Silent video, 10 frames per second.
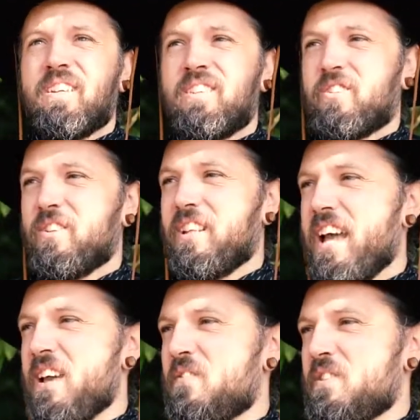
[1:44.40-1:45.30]
Your
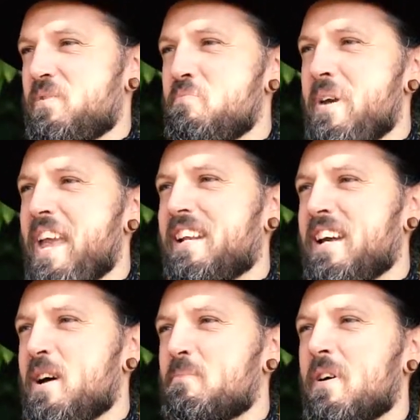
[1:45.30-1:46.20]
life is made
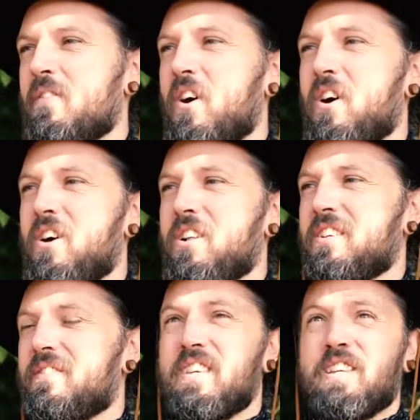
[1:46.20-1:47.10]
up of
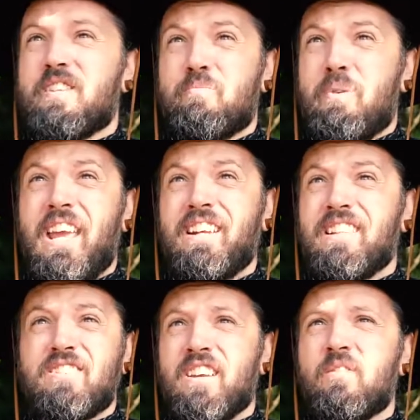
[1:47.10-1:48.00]
all of this pain
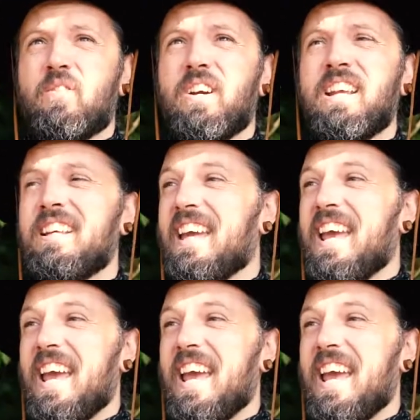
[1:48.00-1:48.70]
and suffering